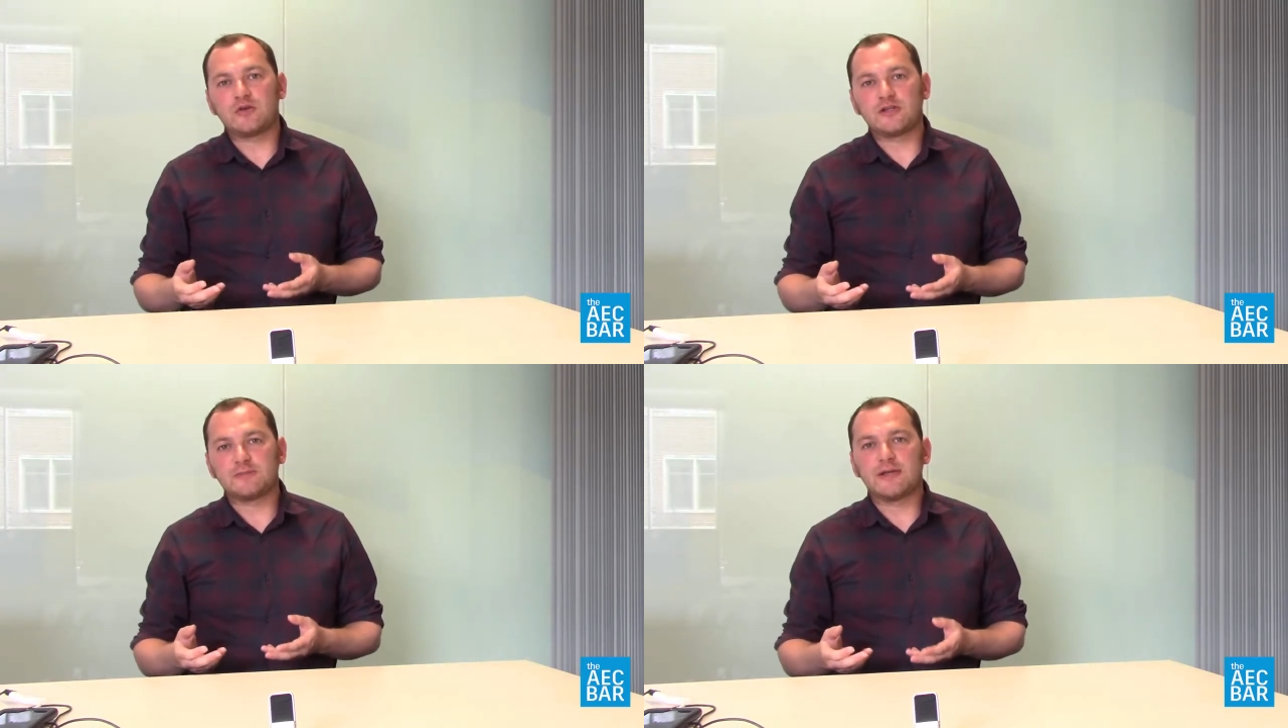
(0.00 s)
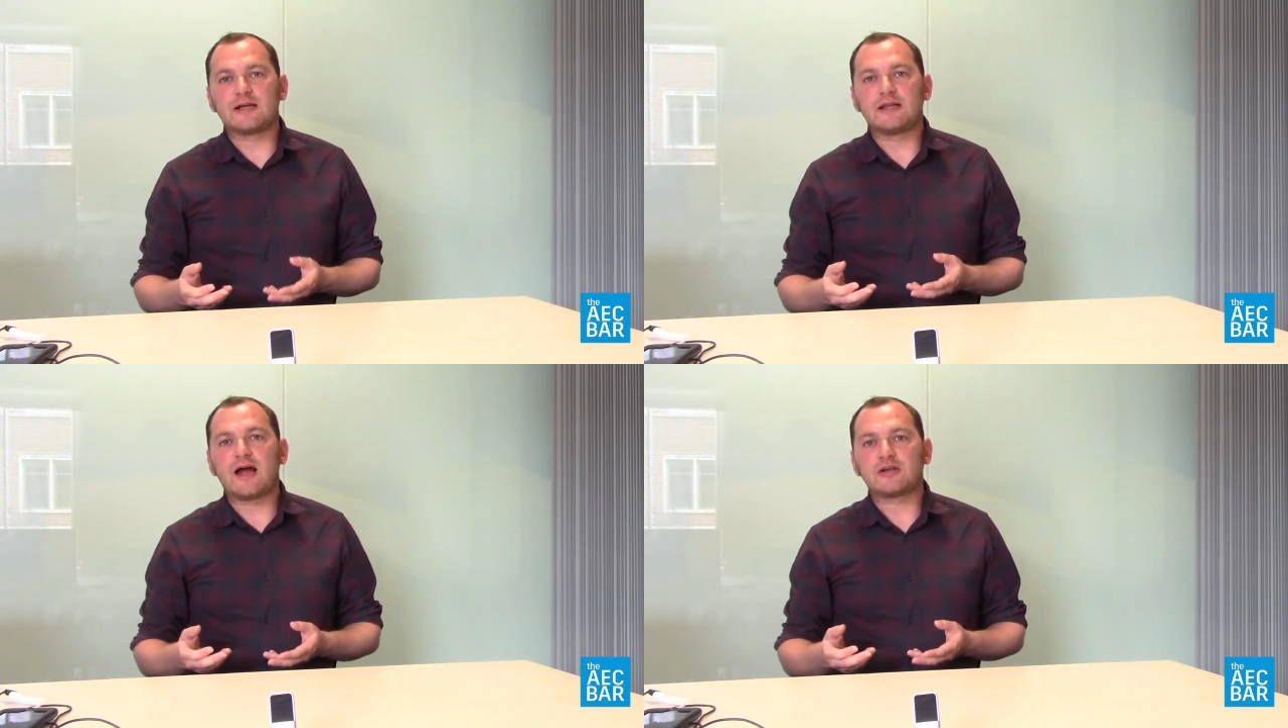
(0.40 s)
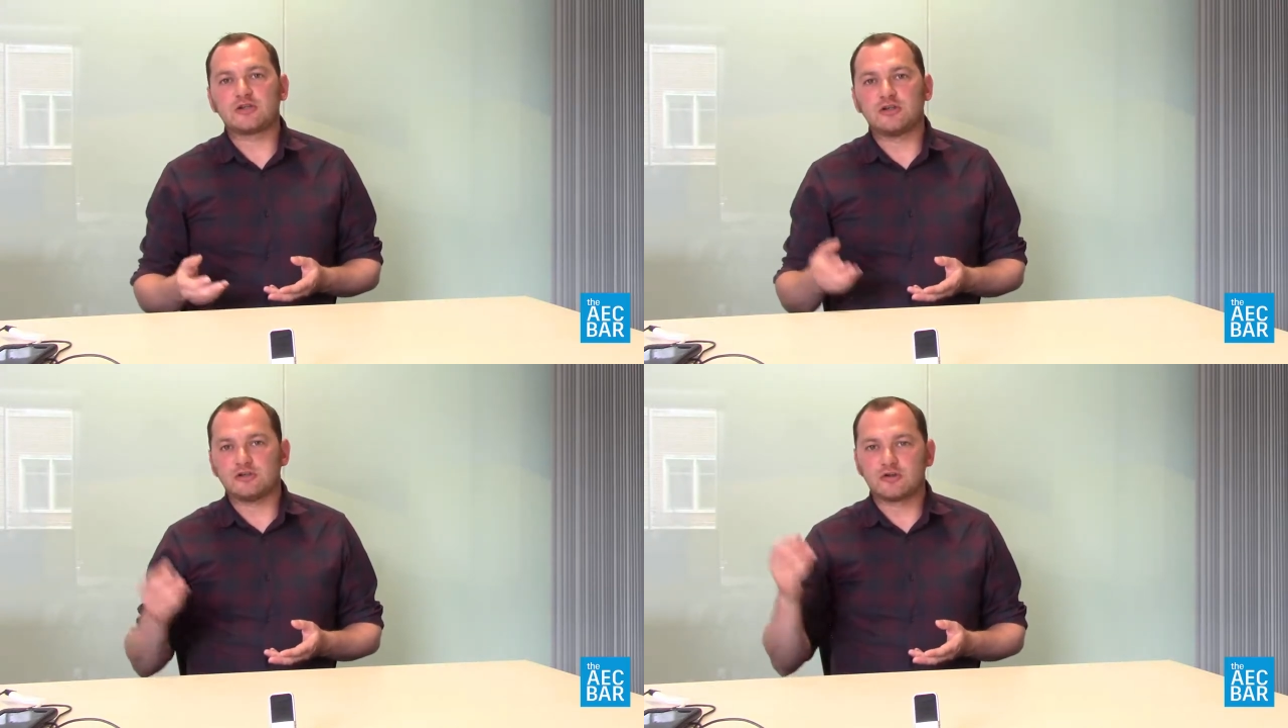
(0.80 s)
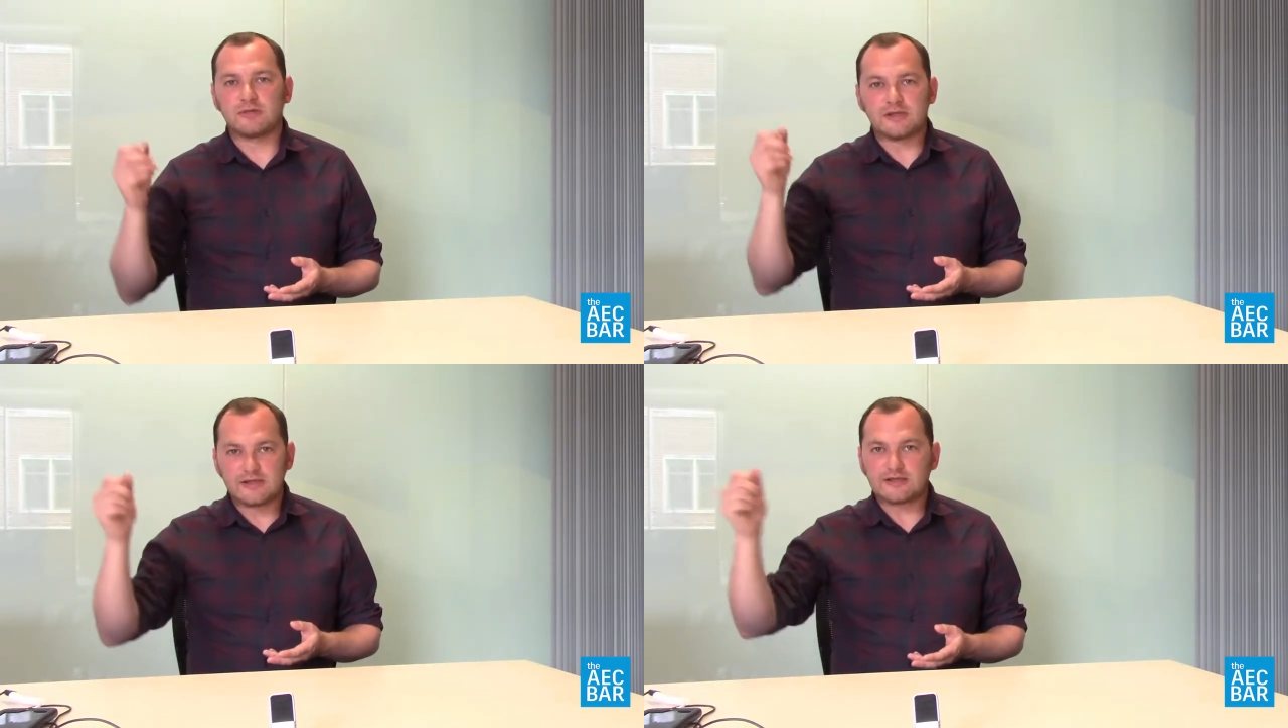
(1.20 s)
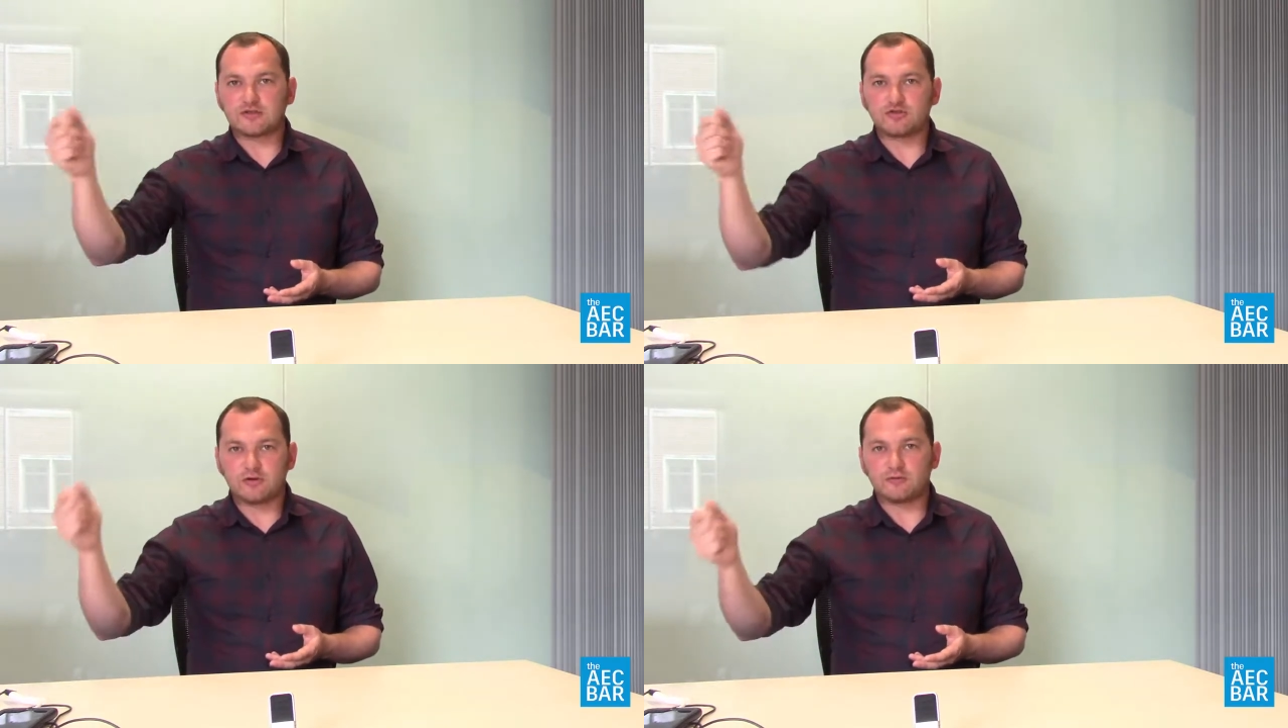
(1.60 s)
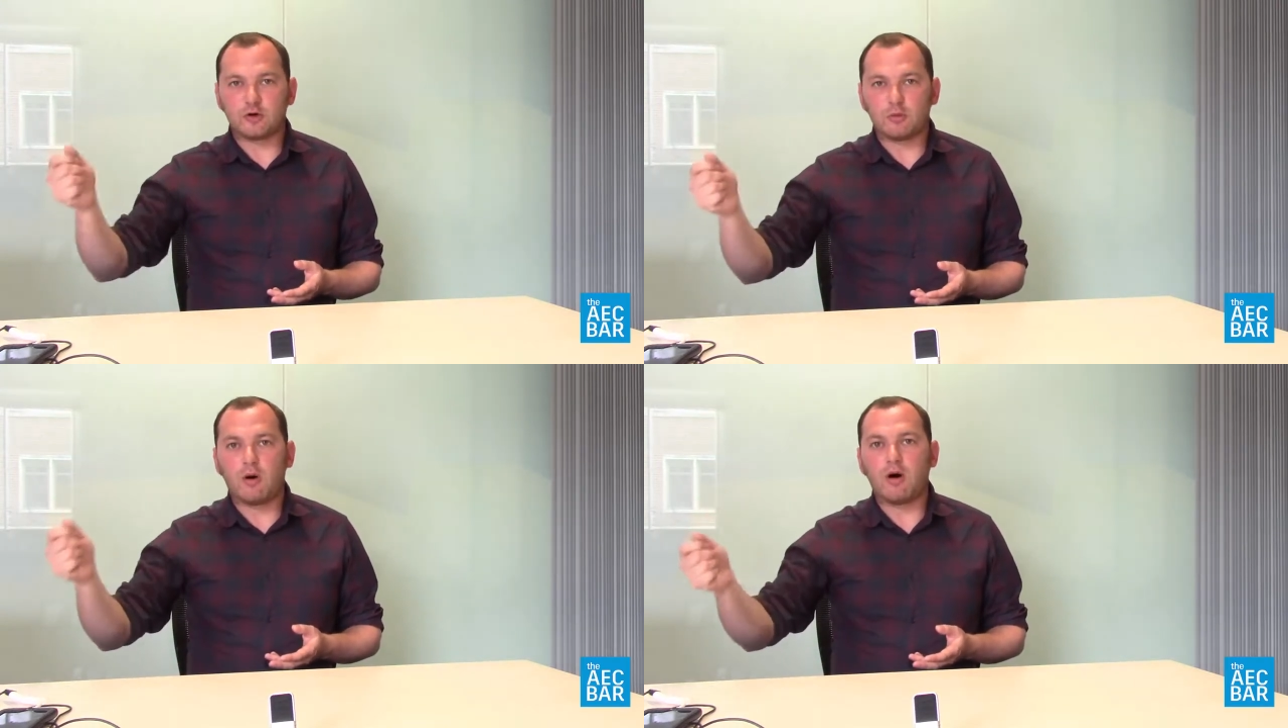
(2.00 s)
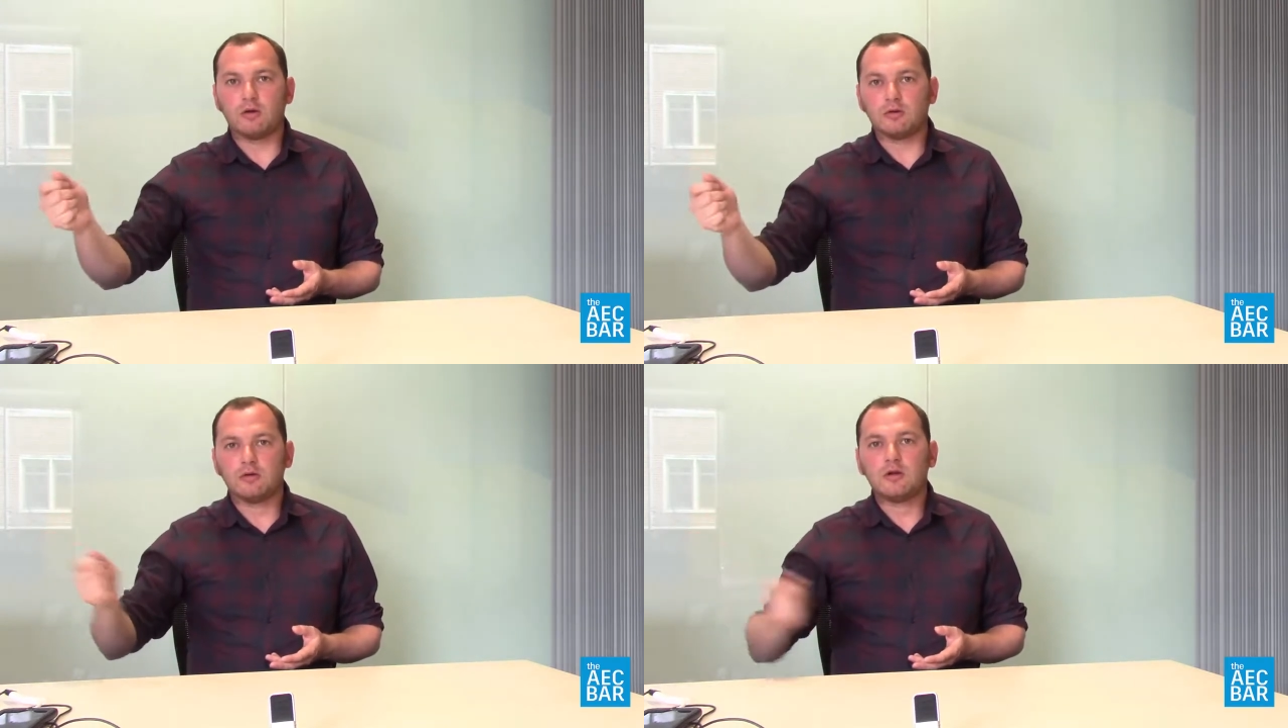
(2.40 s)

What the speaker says: going to be a clash and it's something you need to drill through a wall.